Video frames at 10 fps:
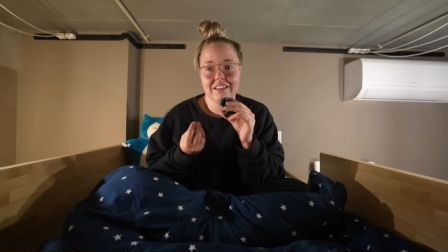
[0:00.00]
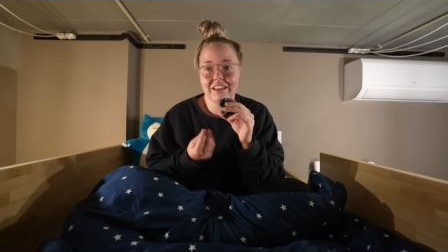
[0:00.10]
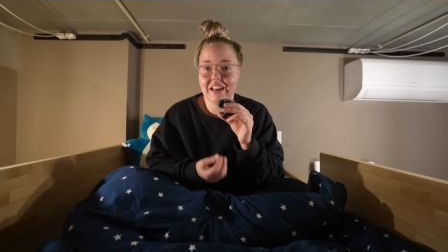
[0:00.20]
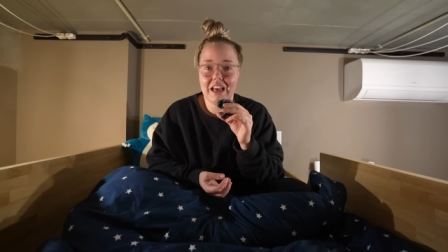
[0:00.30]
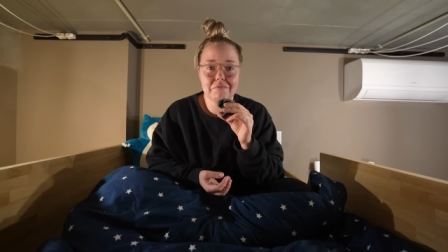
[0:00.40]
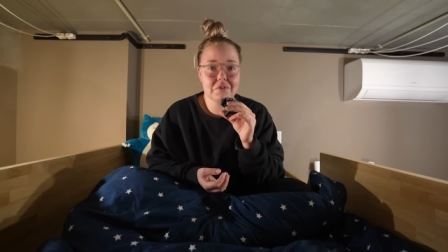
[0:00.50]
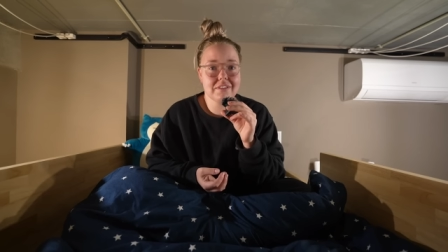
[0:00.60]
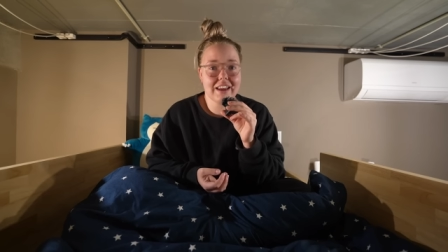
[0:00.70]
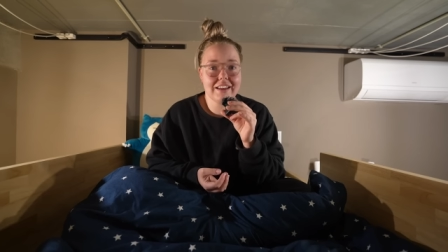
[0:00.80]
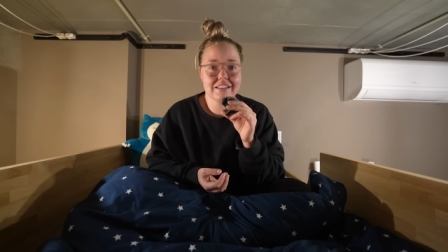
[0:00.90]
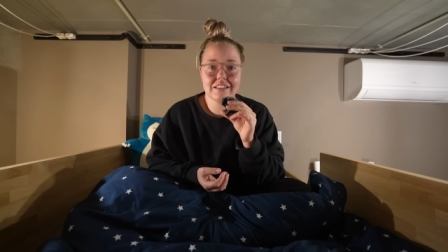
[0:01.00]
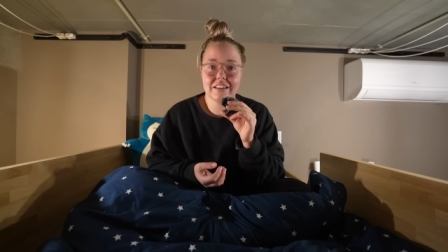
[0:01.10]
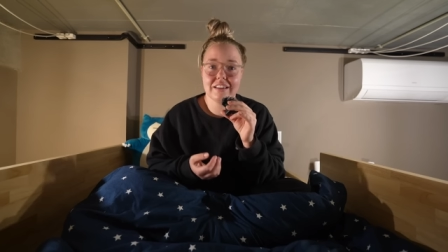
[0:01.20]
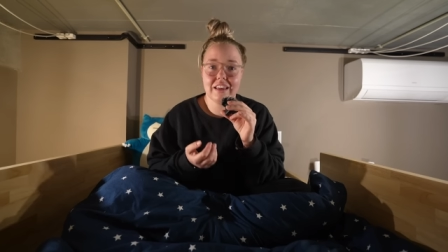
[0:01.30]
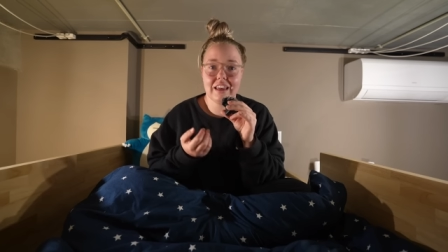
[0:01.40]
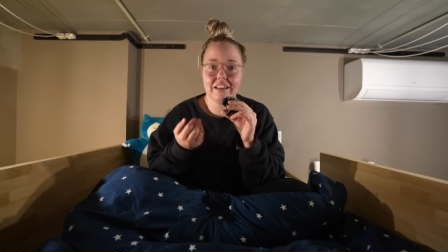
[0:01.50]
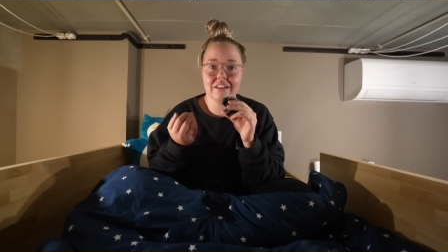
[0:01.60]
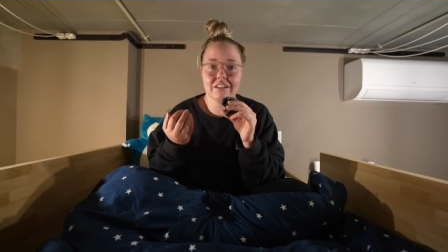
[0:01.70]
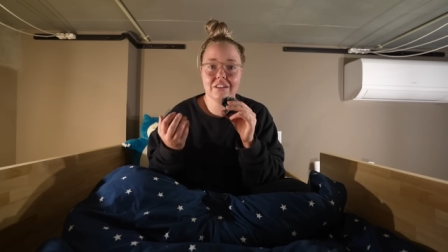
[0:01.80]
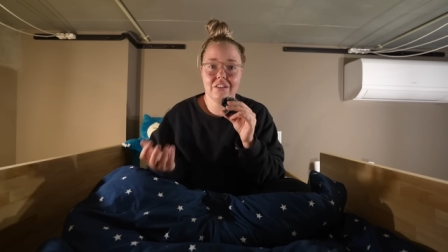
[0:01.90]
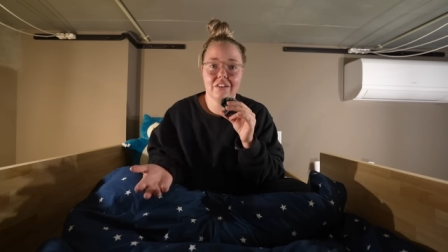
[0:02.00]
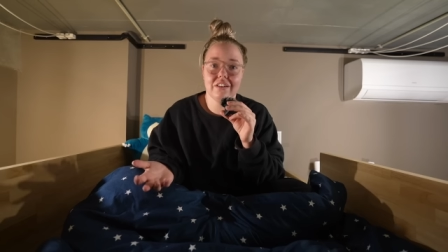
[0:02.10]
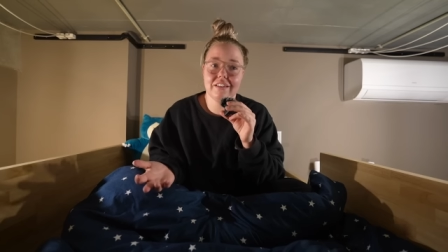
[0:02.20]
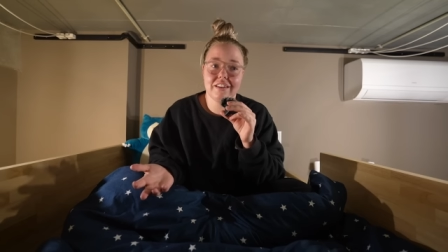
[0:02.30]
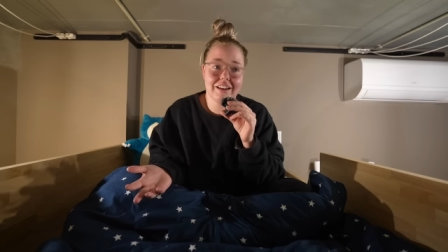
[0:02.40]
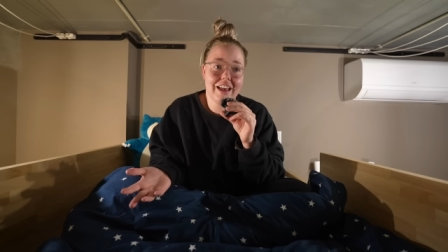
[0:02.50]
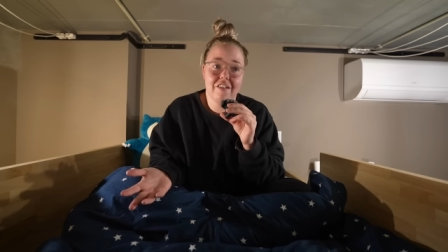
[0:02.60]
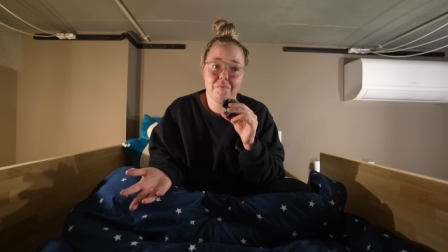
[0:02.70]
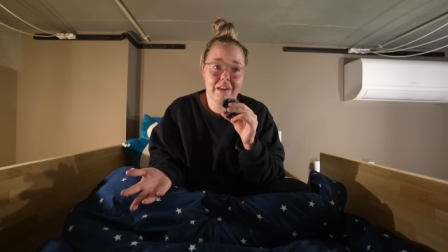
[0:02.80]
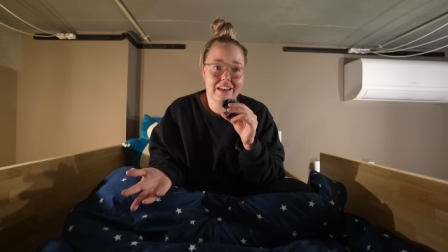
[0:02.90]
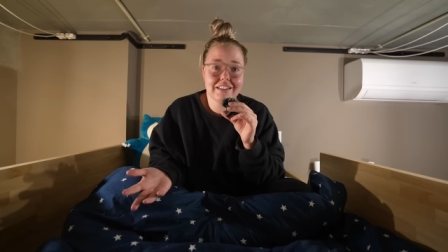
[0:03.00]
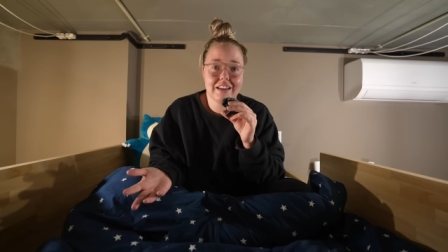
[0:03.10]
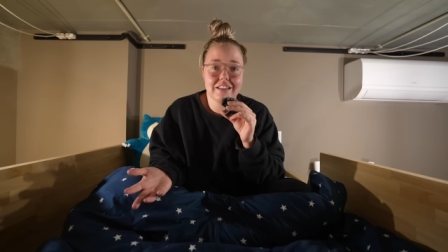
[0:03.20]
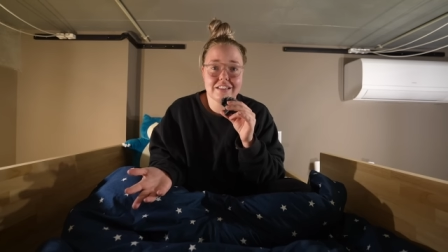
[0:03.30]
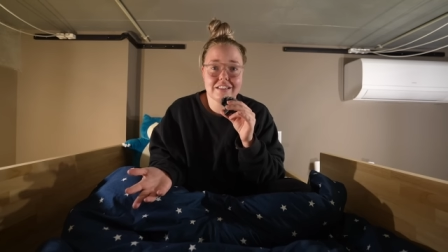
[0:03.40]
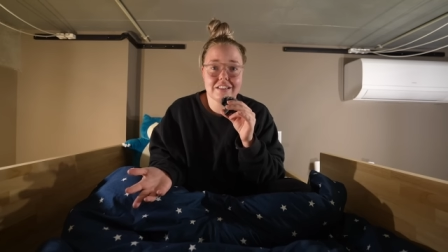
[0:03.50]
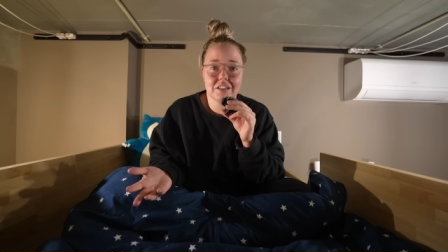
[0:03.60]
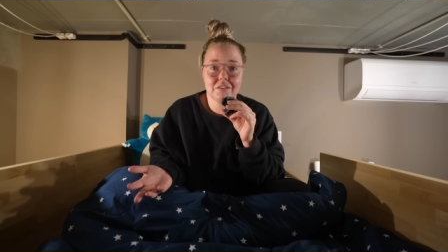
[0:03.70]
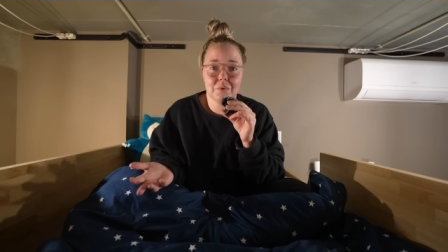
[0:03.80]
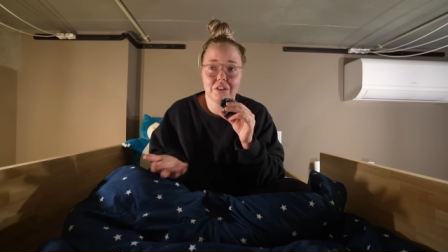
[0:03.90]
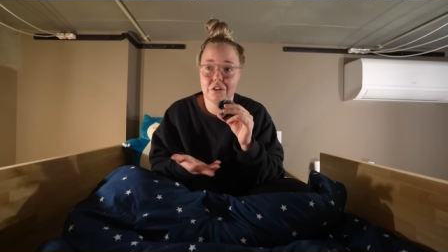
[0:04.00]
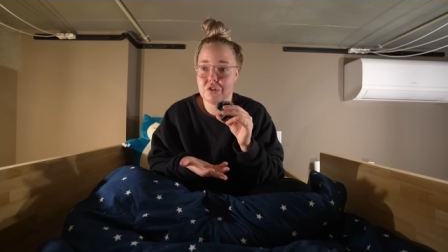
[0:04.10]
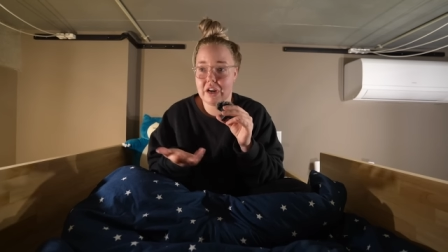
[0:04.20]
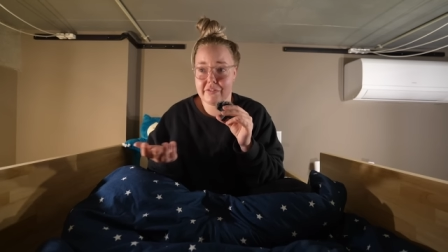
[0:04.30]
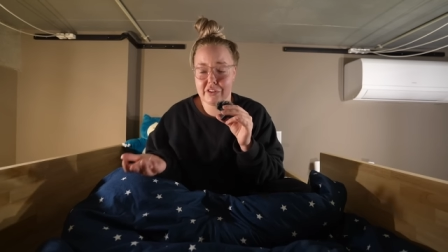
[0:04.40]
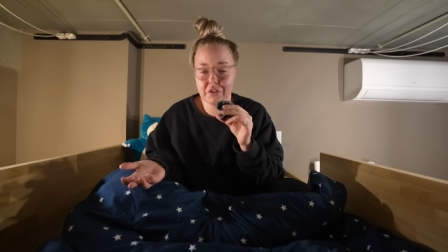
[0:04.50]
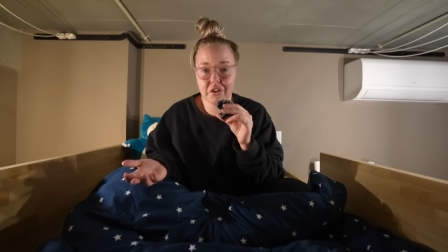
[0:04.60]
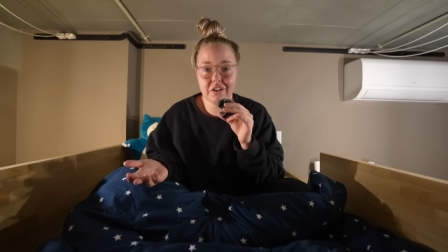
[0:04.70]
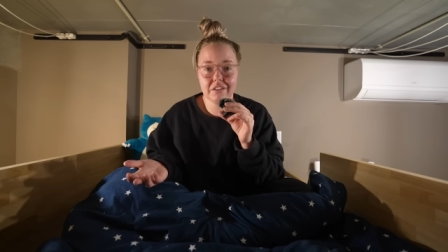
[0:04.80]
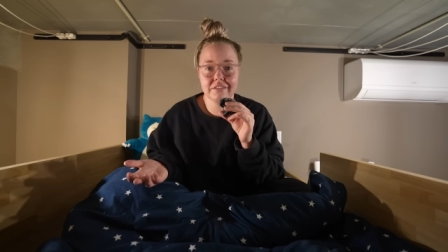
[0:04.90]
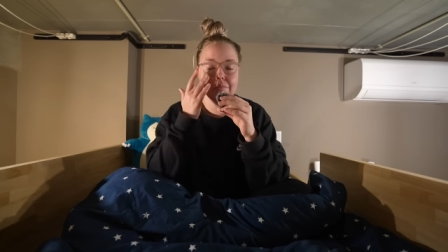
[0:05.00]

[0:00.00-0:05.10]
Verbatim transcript: You're gonna have good days and you're gonna have bad days, whether you travel or not.